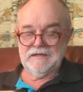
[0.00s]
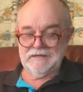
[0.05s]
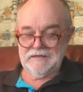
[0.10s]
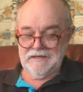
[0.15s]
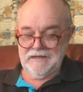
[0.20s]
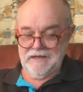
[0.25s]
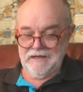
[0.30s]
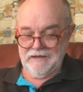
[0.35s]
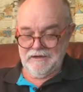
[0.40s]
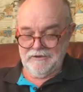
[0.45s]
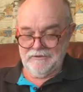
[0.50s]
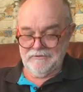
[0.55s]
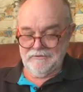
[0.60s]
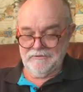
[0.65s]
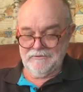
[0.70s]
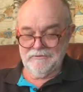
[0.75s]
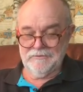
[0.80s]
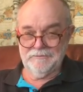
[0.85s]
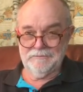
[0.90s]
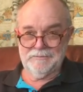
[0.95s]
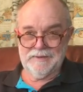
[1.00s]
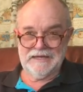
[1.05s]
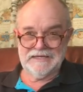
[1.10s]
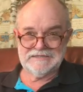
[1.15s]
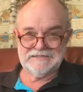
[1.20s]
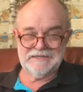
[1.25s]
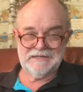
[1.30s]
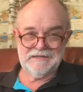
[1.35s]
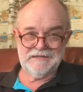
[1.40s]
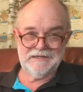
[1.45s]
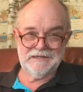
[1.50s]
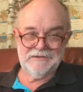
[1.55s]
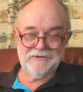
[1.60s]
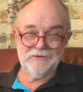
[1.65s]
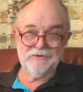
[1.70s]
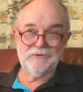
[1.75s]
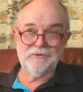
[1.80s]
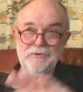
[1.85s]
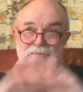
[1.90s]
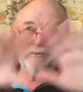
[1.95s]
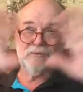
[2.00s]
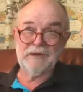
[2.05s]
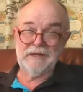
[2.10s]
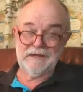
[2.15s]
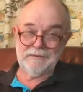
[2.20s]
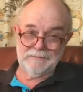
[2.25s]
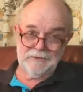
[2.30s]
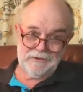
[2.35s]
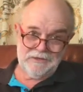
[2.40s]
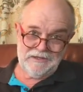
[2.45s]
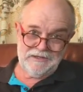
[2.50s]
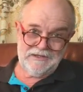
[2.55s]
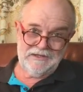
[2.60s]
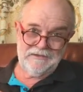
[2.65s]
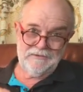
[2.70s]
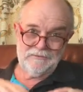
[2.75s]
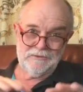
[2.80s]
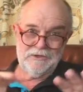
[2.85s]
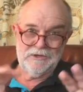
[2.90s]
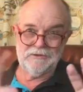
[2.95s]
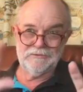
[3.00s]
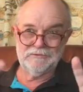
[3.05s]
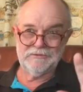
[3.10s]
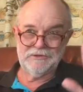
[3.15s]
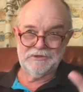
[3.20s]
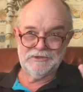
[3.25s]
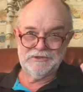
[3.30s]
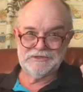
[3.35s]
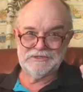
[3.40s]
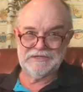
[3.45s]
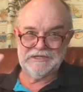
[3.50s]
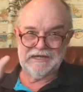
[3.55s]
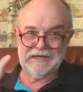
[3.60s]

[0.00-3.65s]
Now, basically, all the weather modeling in the world usually